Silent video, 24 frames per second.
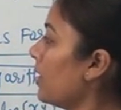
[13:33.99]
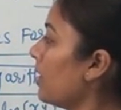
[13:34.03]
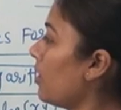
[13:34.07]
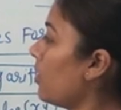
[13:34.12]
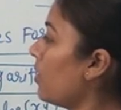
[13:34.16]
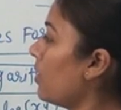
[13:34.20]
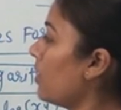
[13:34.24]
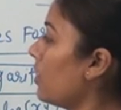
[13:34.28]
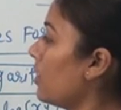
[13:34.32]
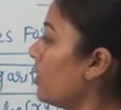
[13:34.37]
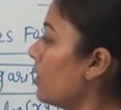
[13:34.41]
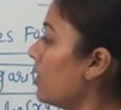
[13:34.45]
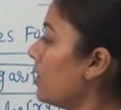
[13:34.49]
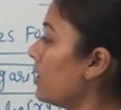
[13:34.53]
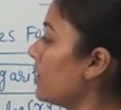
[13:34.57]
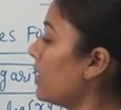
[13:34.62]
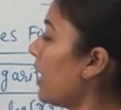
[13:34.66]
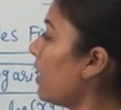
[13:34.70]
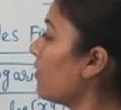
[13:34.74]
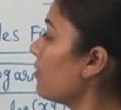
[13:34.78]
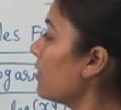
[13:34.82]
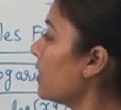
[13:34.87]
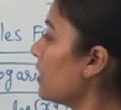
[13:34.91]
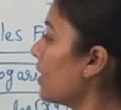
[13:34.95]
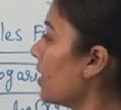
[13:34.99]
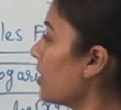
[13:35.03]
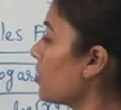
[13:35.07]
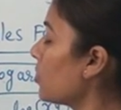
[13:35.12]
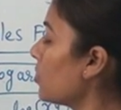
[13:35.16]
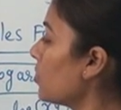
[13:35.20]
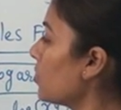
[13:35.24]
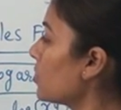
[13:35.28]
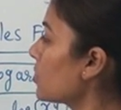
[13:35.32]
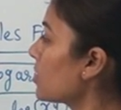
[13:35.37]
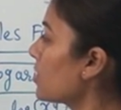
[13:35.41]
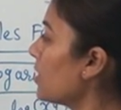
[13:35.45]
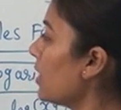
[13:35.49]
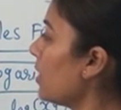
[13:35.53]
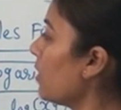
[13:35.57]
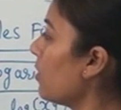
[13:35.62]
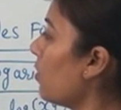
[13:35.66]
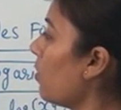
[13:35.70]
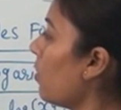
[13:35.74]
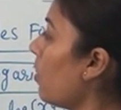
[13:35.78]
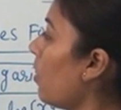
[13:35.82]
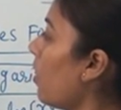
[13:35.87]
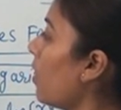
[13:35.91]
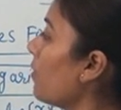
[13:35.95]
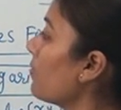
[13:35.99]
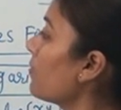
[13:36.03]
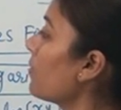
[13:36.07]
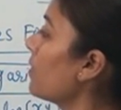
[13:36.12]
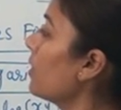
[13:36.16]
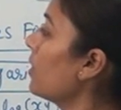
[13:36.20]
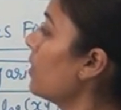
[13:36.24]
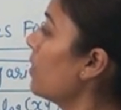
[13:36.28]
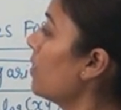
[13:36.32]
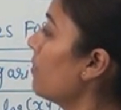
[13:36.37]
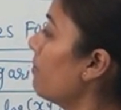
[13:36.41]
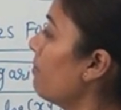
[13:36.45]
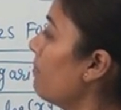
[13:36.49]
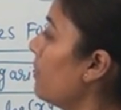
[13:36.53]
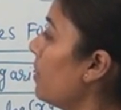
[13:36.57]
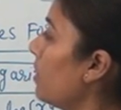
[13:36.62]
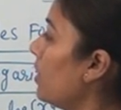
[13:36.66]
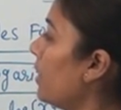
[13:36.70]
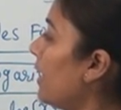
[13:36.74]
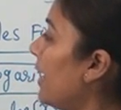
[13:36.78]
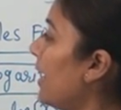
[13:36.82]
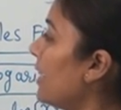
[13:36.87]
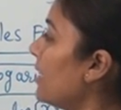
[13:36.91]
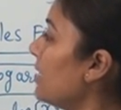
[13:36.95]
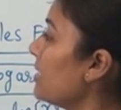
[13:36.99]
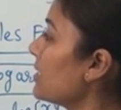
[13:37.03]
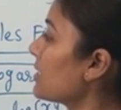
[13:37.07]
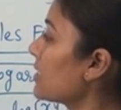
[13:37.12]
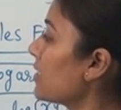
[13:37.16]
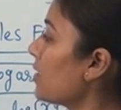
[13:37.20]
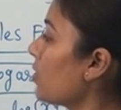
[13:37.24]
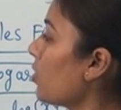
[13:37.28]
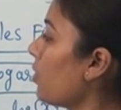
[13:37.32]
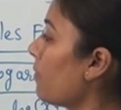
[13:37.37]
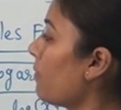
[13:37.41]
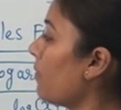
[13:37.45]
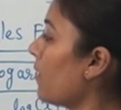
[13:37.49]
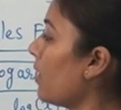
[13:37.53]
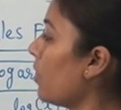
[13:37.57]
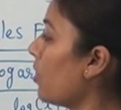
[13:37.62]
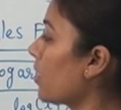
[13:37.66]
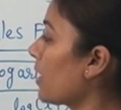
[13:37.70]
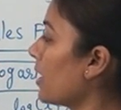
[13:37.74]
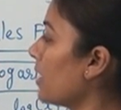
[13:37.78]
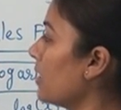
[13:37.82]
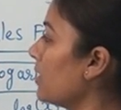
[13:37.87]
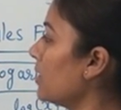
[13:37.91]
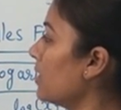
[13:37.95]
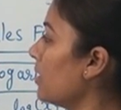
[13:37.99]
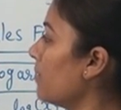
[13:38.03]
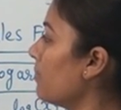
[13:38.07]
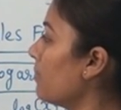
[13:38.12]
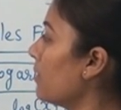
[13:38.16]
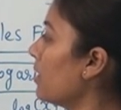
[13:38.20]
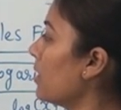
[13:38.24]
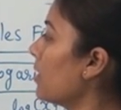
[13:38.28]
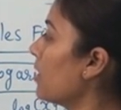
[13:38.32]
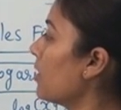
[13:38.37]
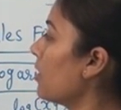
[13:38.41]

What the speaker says: now here use the law of addition of a logarithm,